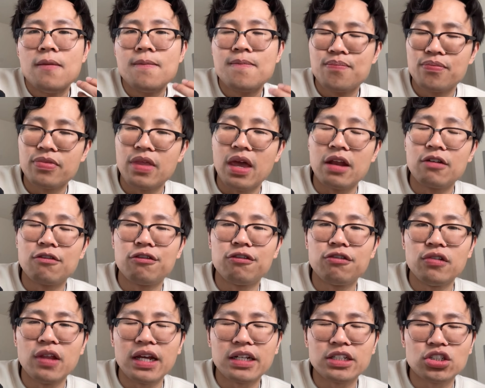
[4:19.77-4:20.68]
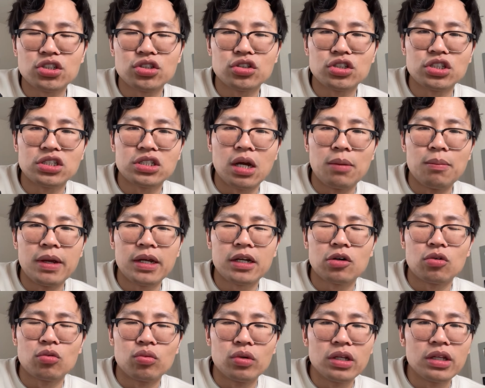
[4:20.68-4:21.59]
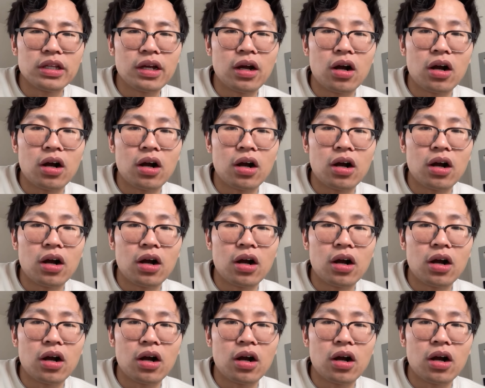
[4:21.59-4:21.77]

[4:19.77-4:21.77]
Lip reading: then flex your stomach really